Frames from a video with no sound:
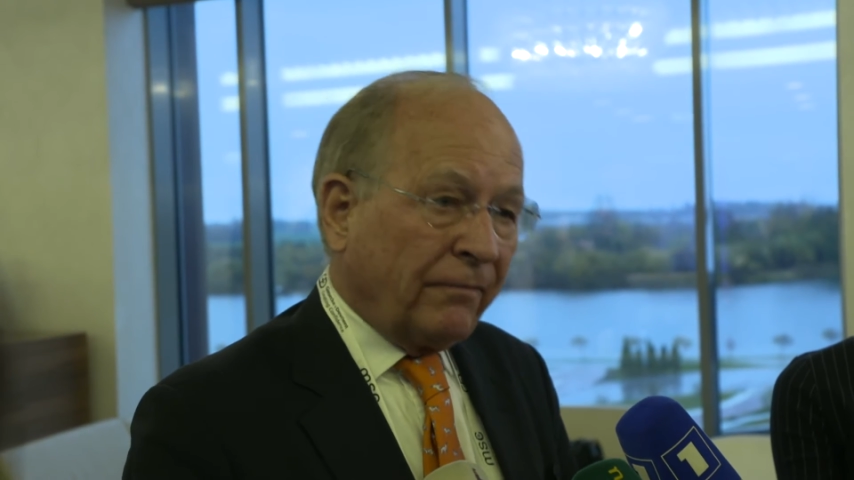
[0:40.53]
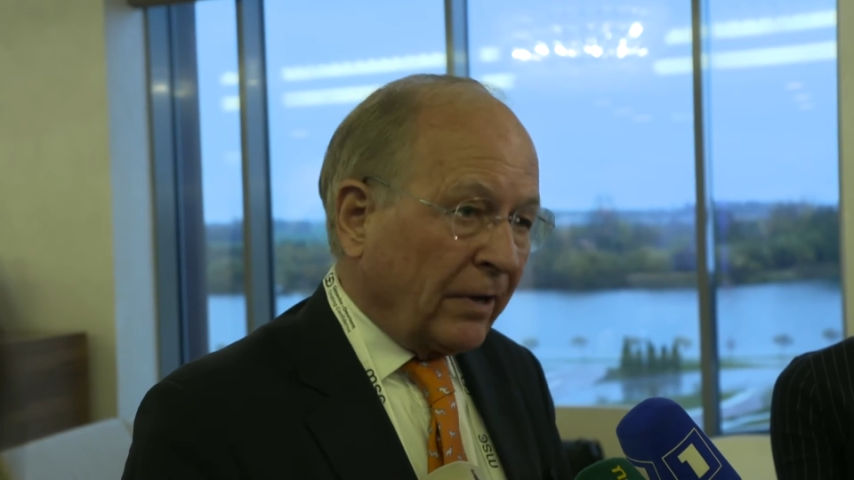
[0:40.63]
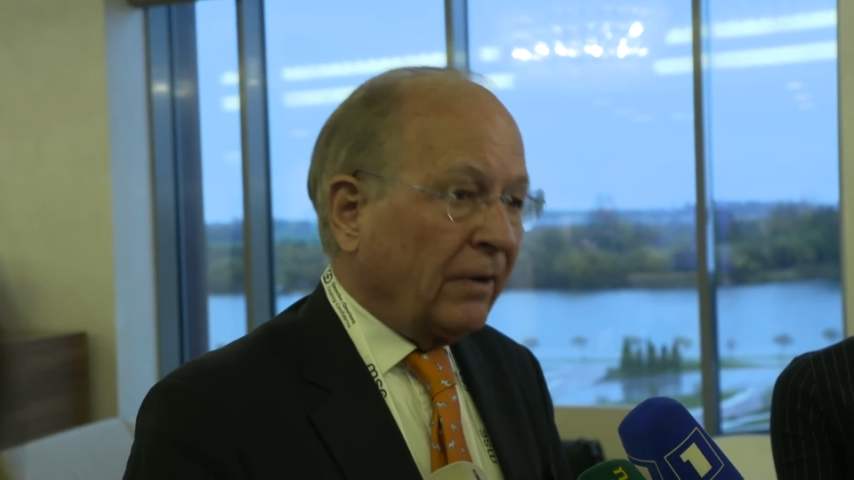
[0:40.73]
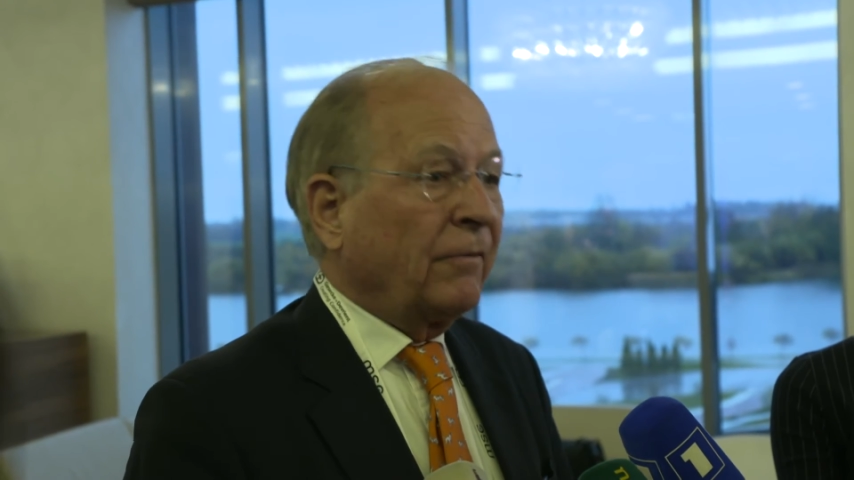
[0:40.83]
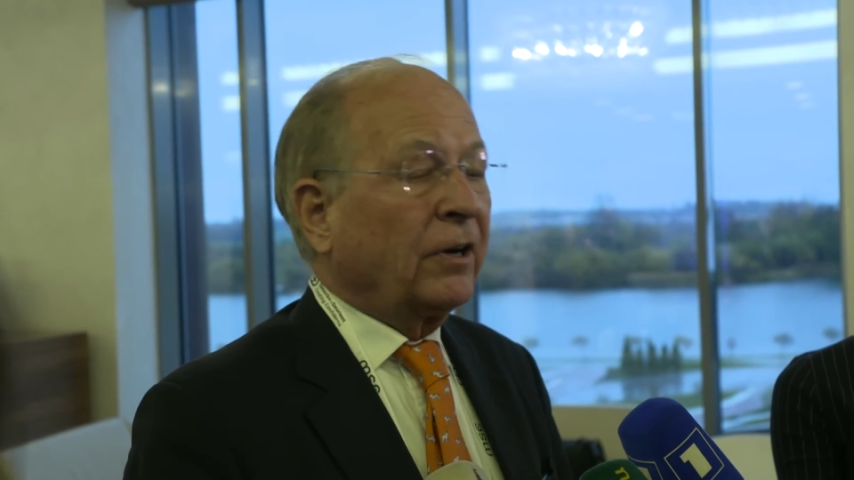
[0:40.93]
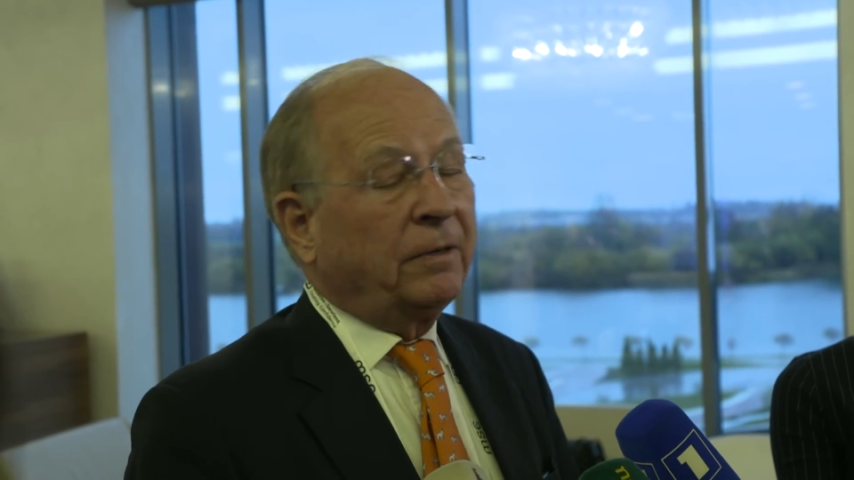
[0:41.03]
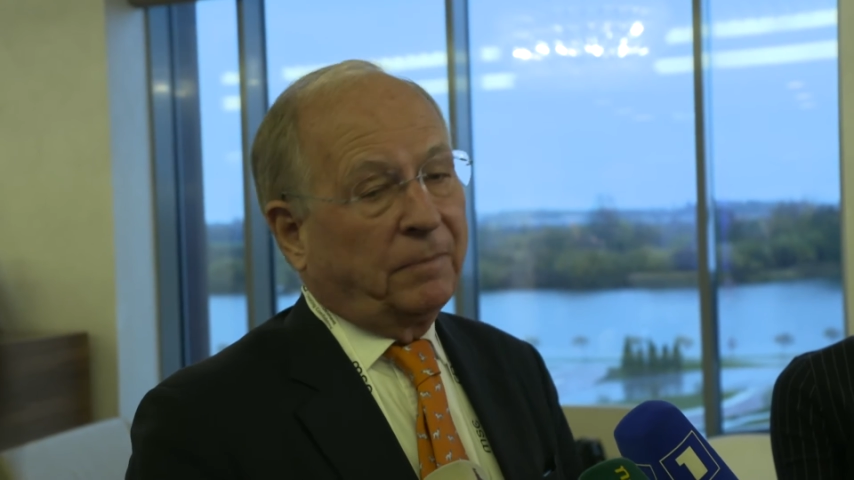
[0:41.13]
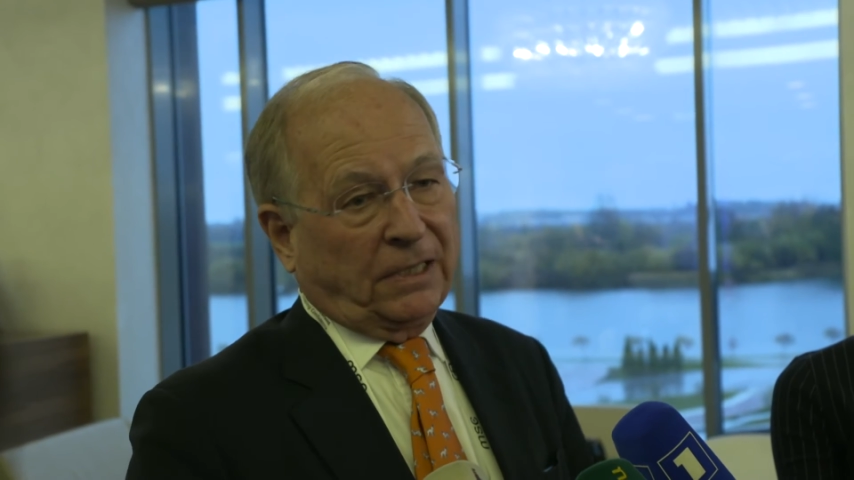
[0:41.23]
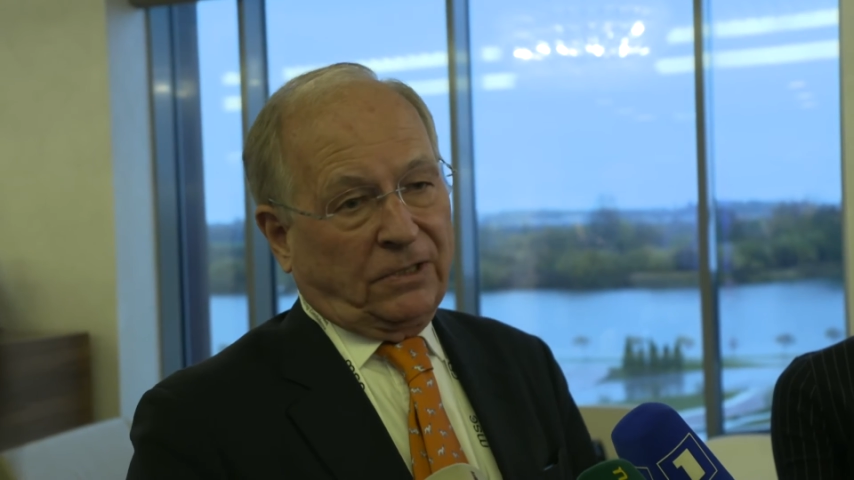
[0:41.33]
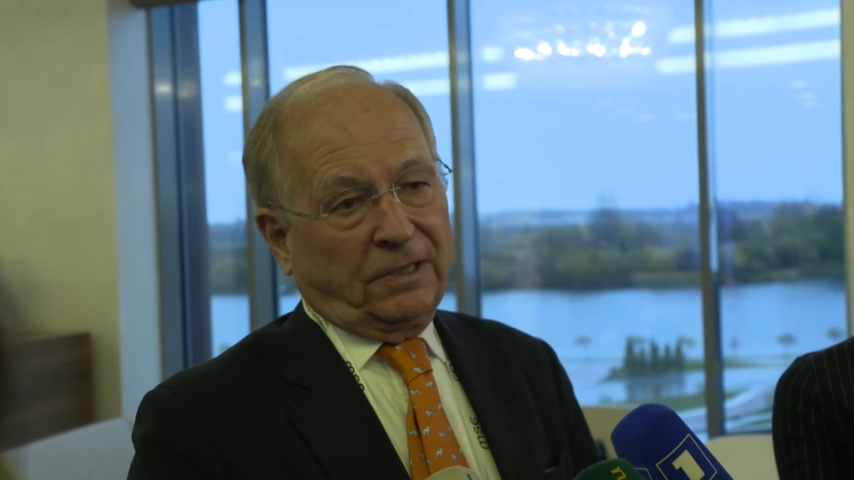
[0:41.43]
very, very
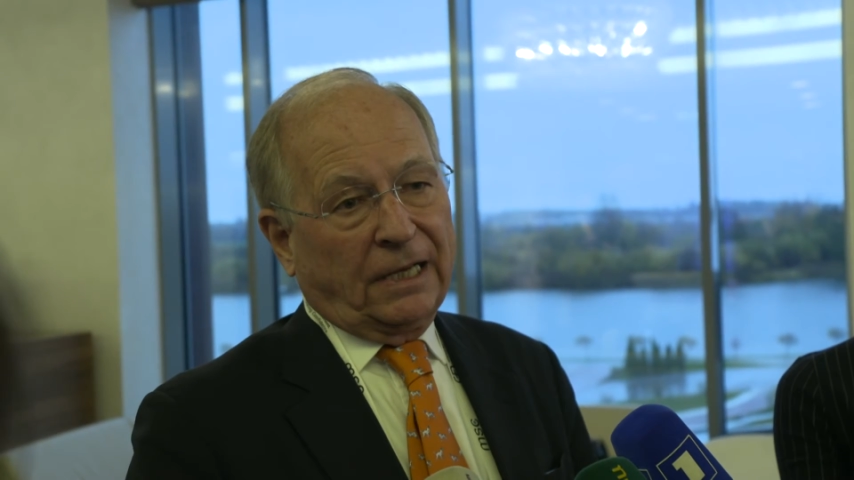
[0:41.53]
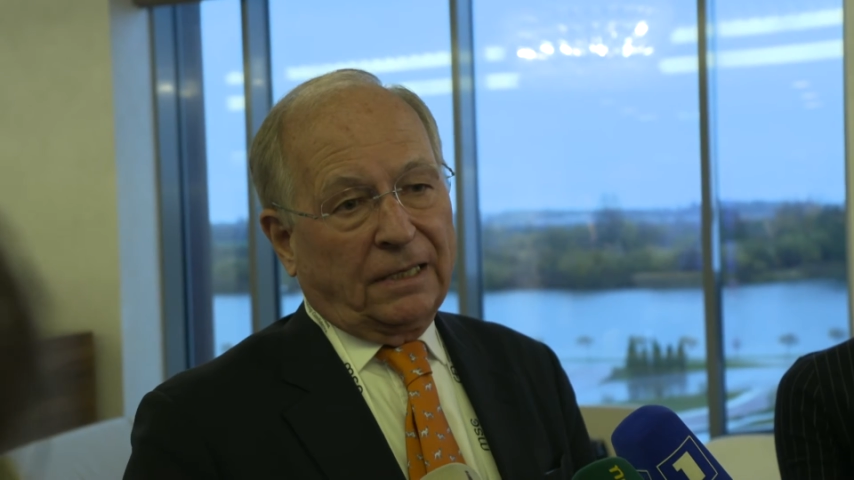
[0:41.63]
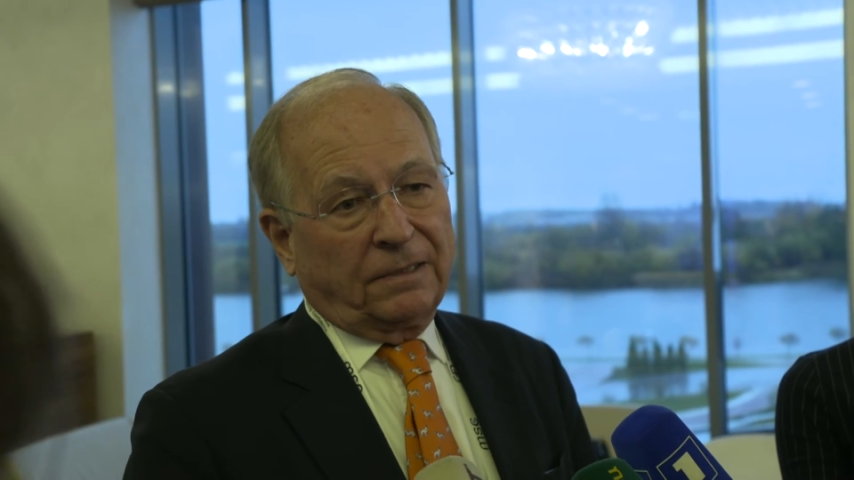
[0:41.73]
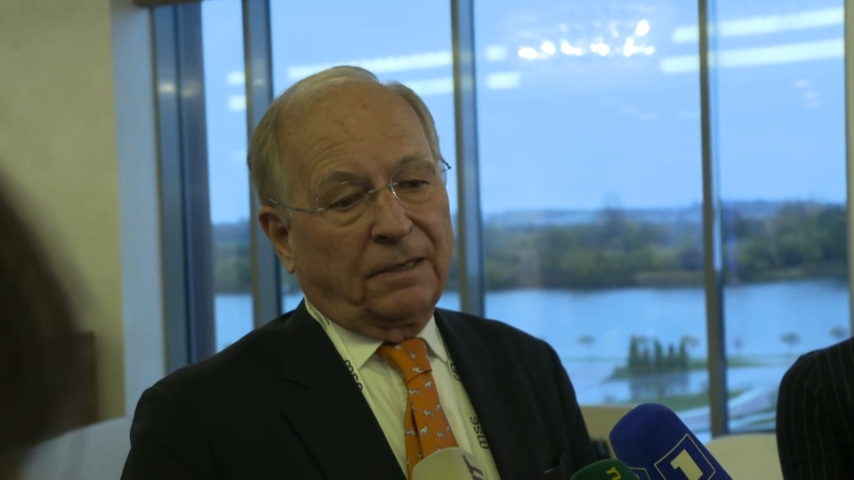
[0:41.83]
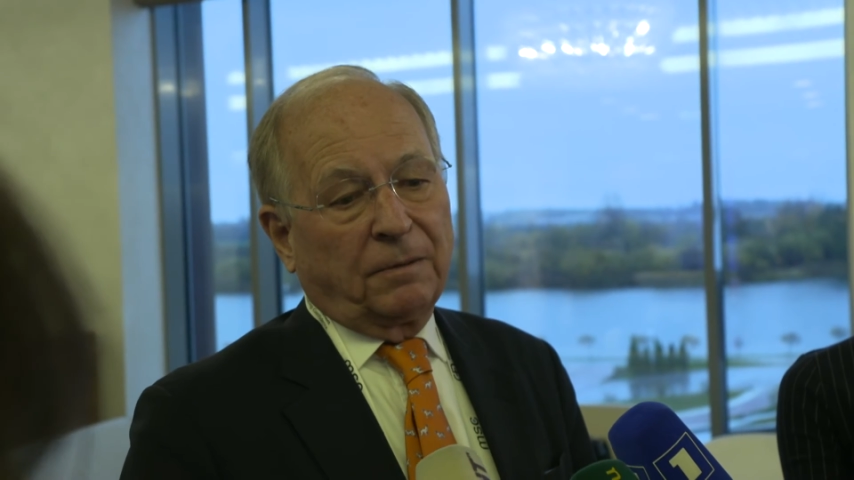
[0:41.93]
much that